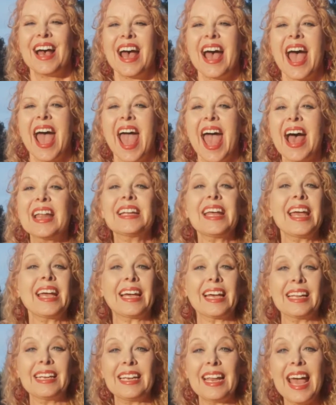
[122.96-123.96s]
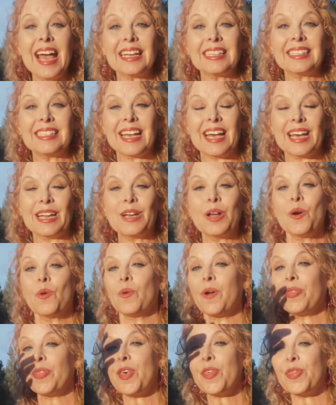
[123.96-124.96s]
And it connects in
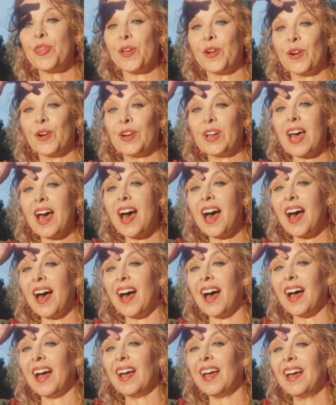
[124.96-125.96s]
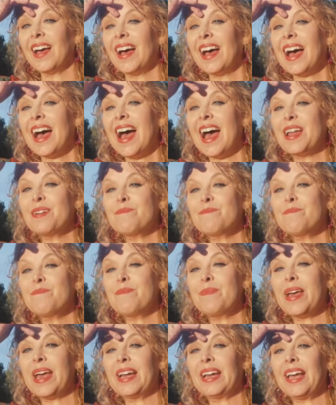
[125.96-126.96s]
with the 3rd eye. And
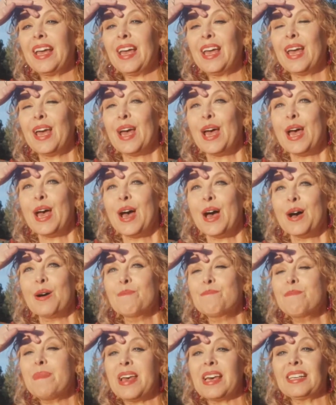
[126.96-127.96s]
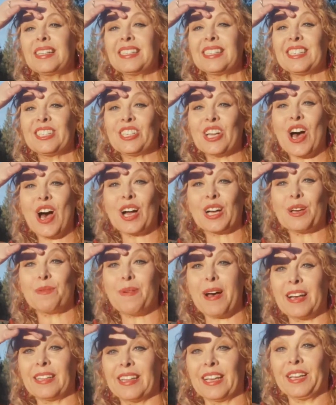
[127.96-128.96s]
many myths talk
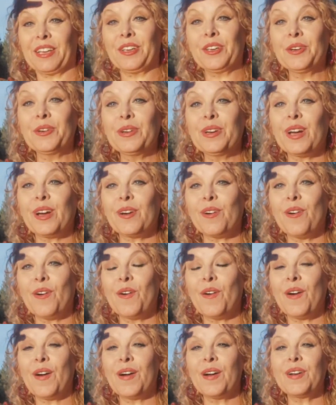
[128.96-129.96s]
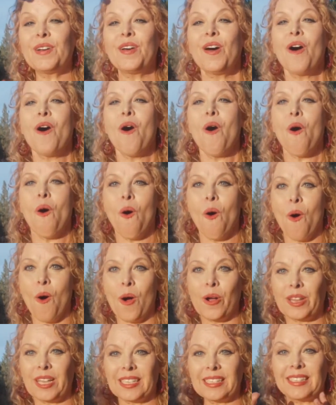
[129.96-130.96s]
about the unicorn
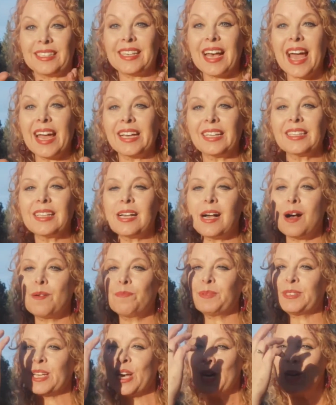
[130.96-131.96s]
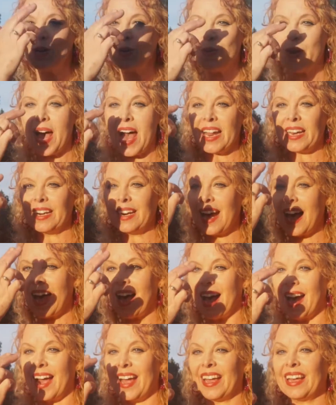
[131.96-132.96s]
or the cyclops who had an
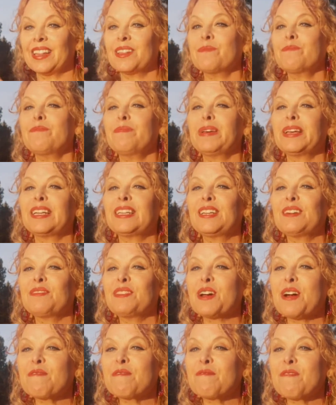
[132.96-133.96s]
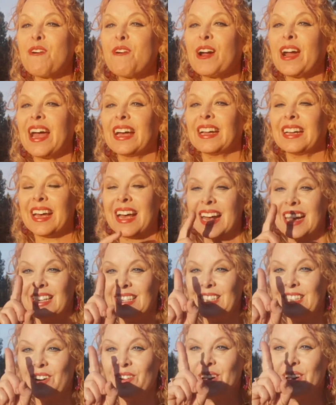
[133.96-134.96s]
eye in the middle of their forehead.
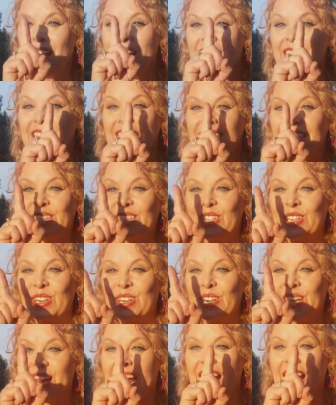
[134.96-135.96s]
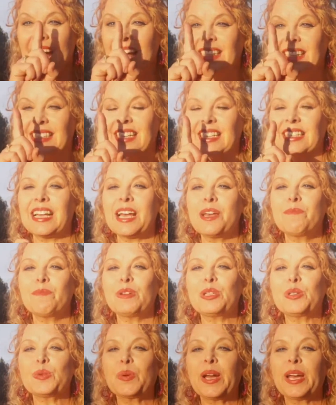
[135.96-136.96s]
So this 3rd eye sits in
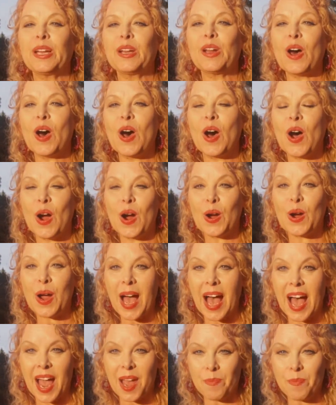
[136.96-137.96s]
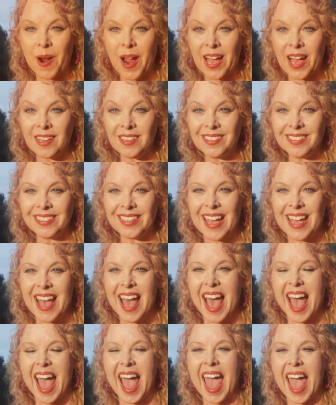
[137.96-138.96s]
between our eyebrows.
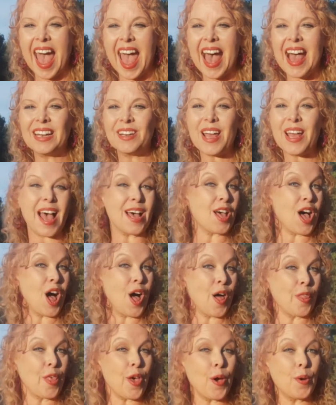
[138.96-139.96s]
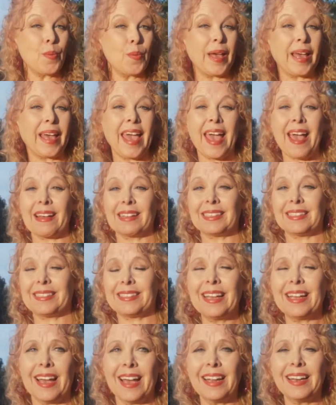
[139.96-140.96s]
And although we can't
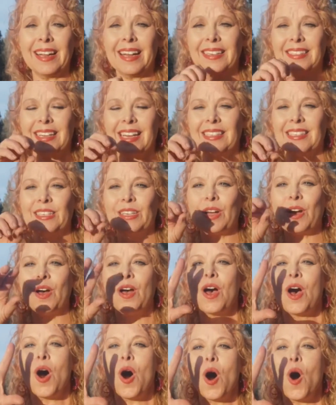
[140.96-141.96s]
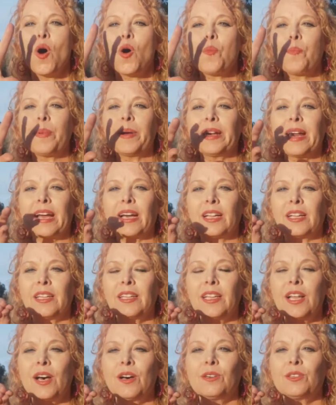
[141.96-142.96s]
see it, it doesn't open and
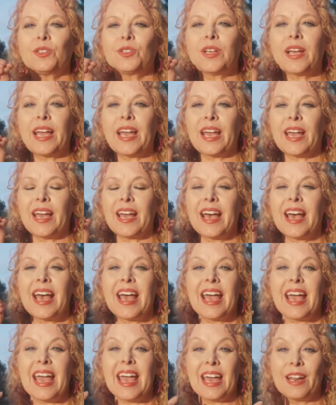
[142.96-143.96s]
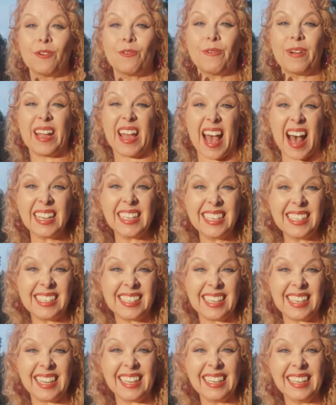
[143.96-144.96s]
close in
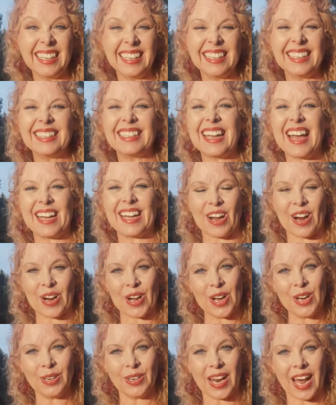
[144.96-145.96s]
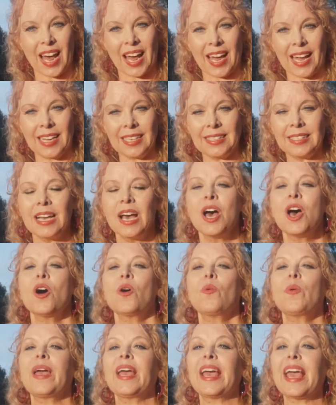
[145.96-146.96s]
reality like our own eyes.
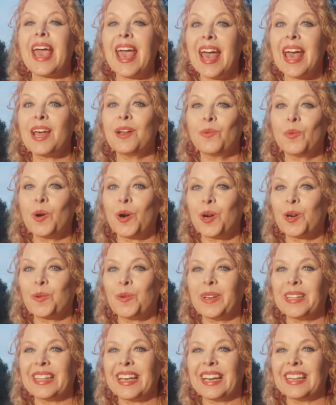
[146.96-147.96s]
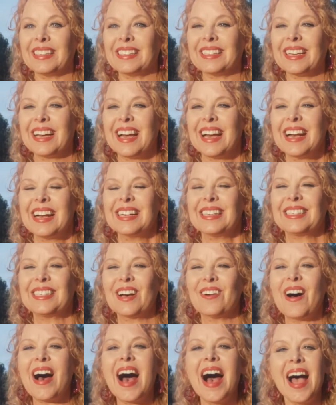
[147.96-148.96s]
We can work with it.
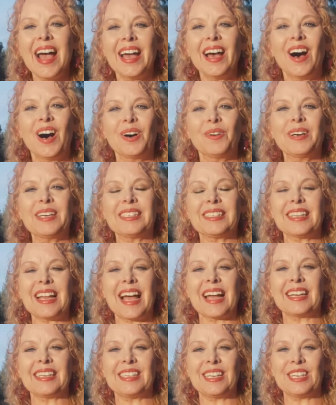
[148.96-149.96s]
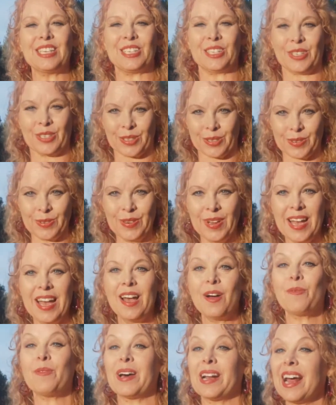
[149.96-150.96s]
So I always like to do
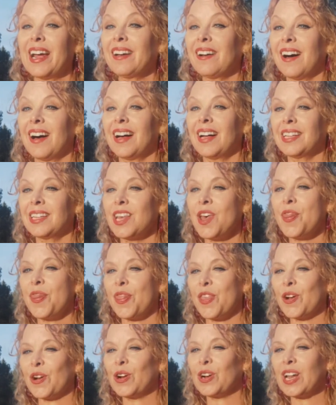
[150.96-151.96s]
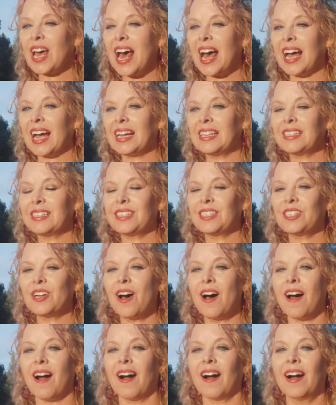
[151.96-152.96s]
what I call the 3rd eye
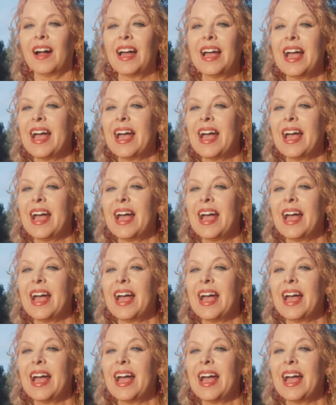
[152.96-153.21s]
star.